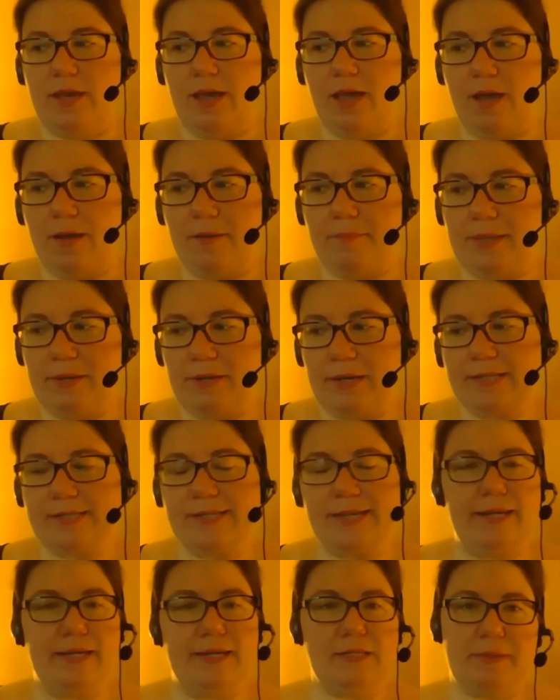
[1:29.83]
and
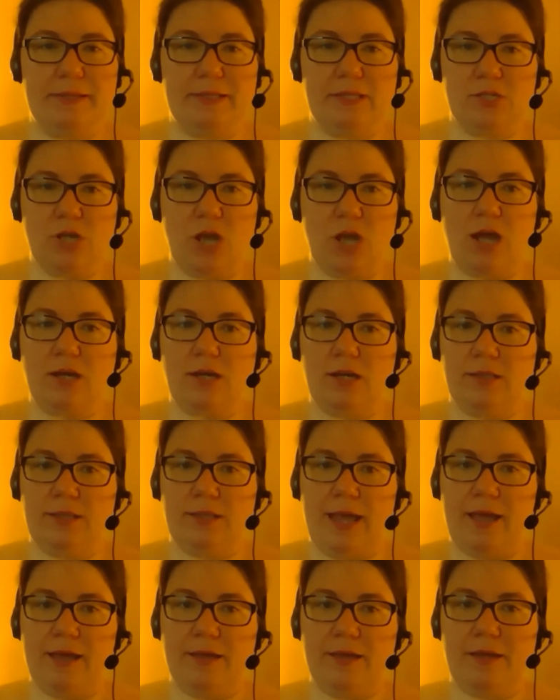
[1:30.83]
excited to be able to talk a
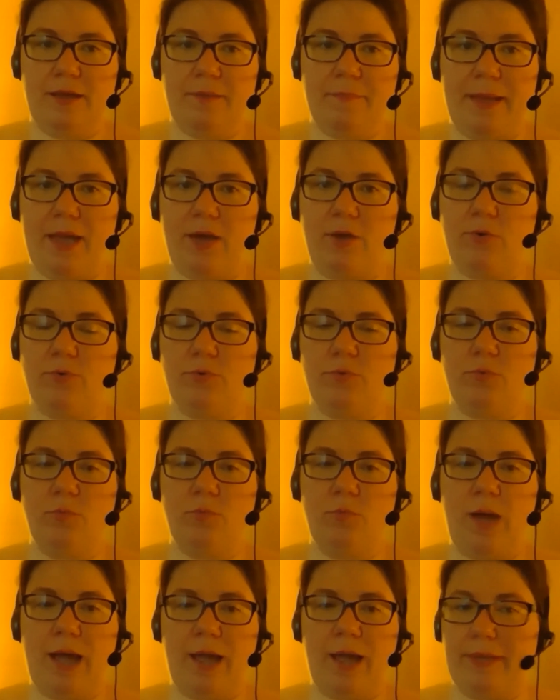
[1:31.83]
lot about
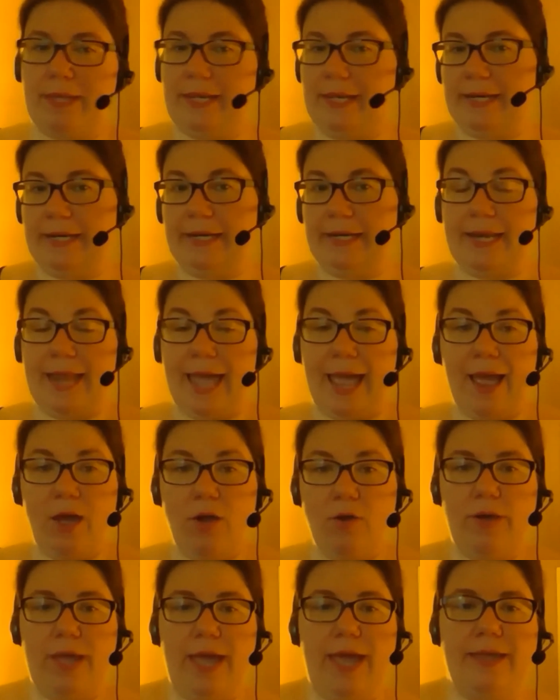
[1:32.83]
why we need it
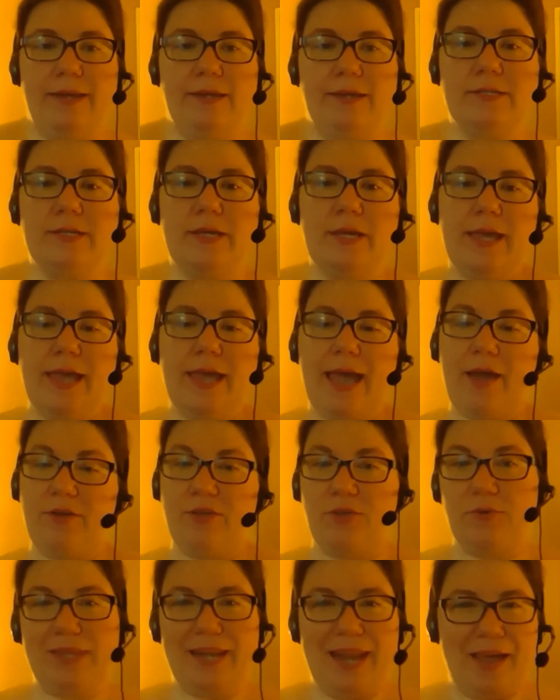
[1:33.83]
now and how
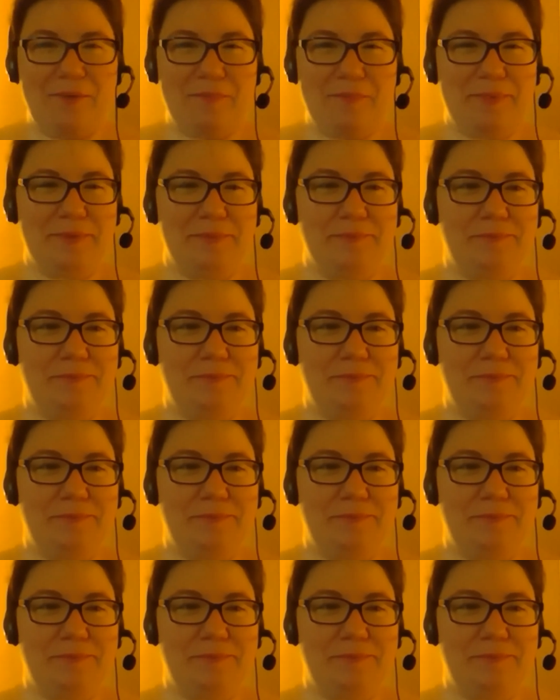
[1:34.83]
you can help.